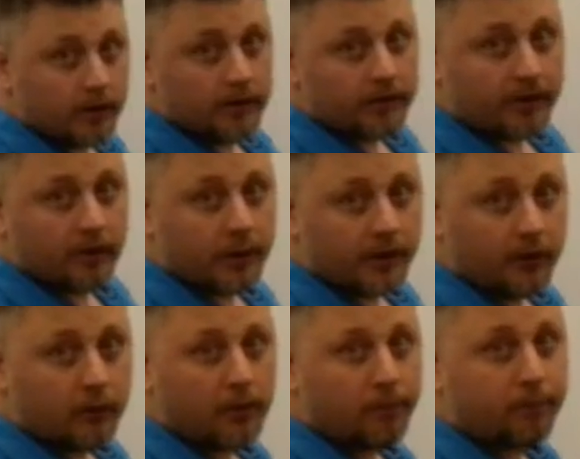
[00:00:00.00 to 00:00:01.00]
So we
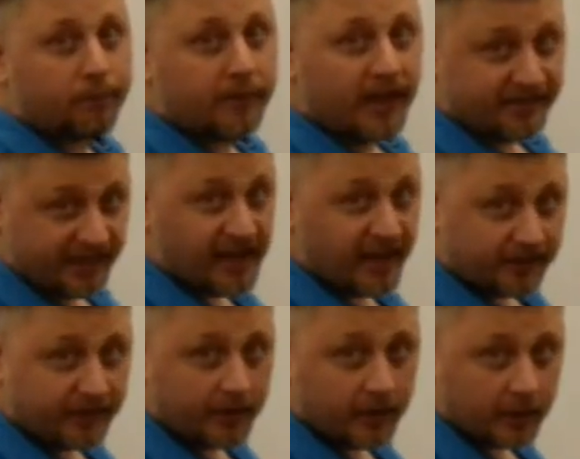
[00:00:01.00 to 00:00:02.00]
do a
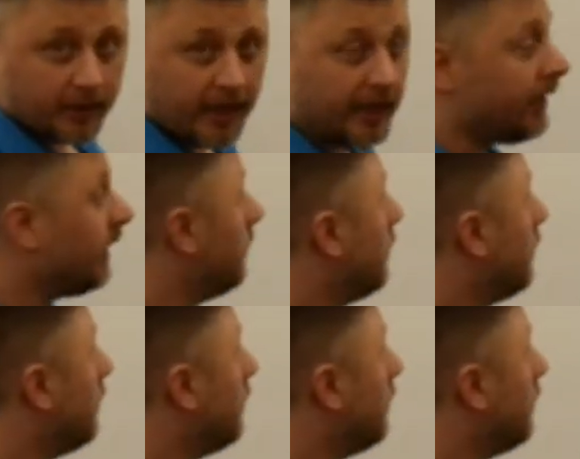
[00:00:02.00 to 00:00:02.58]
test, okay, and